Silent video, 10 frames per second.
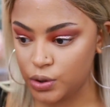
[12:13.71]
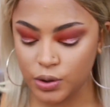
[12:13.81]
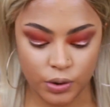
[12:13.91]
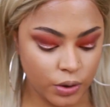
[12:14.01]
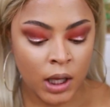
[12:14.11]

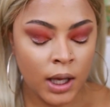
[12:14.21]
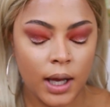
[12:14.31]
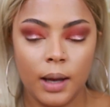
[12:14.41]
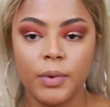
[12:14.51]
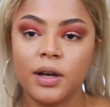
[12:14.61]
So
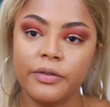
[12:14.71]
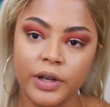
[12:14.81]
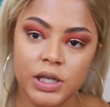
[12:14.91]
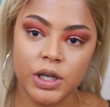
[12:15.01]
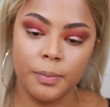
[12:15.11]
I'm gonna
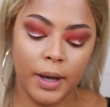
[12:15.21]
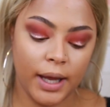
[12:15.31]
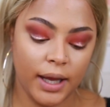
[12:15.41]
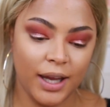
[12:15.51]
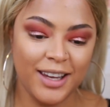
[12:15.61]
finish up
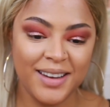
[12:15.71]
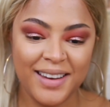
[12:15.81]
my